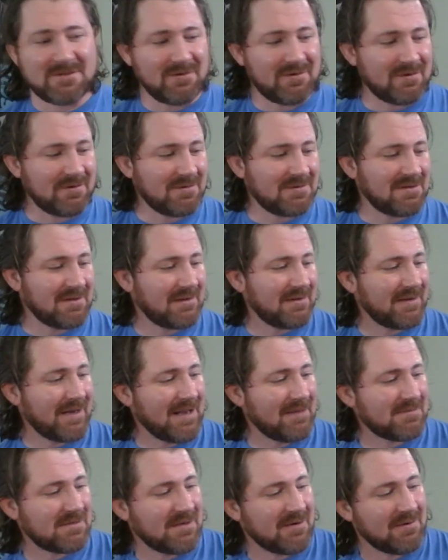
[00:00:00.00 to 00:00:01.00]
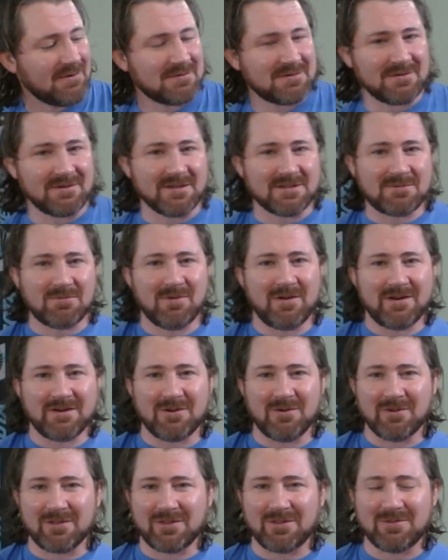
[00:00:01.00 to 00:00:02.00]
You can use the other game's heroes in this one,
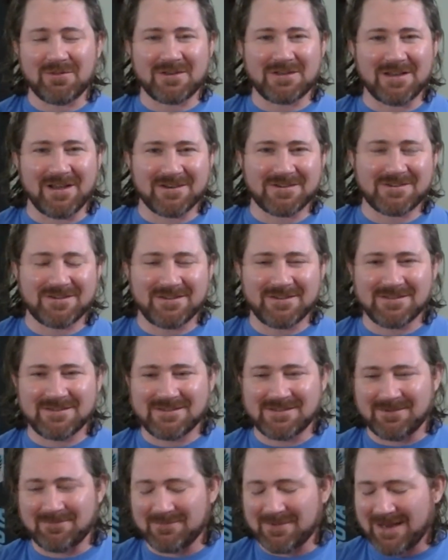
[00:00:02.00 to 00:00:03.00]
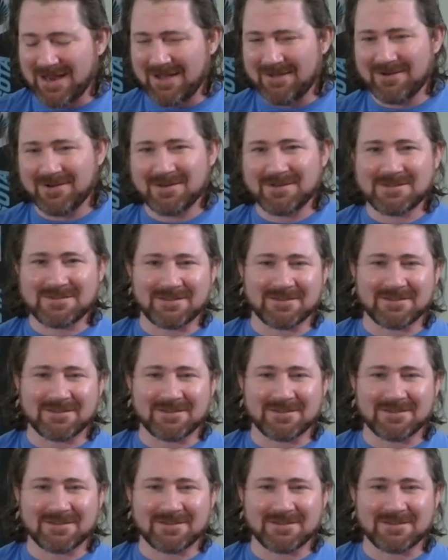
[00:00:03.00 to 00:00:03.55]
going through the dungeons and encounters.